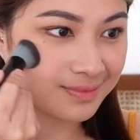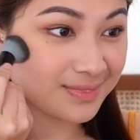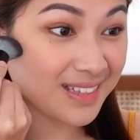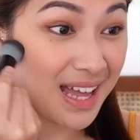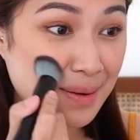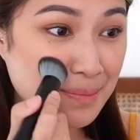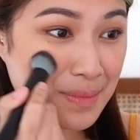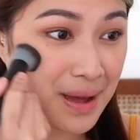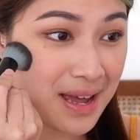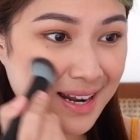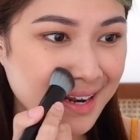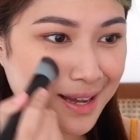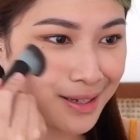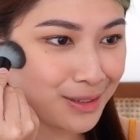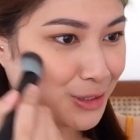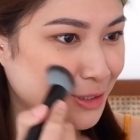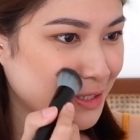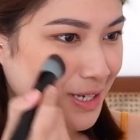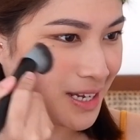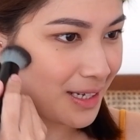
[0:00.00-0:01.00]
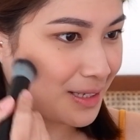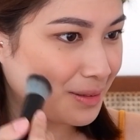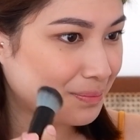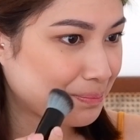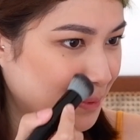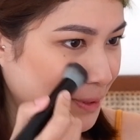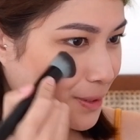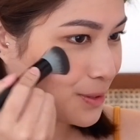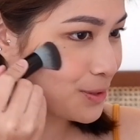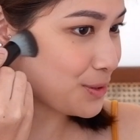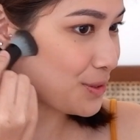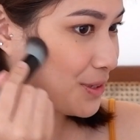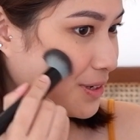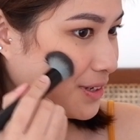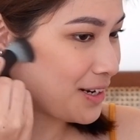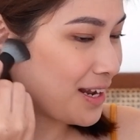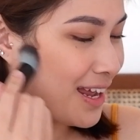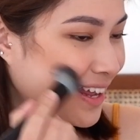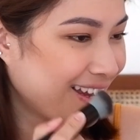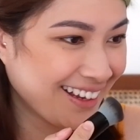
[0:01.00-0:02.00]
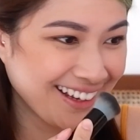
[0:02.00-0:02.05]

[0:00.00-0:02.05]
Tama lang siya in person.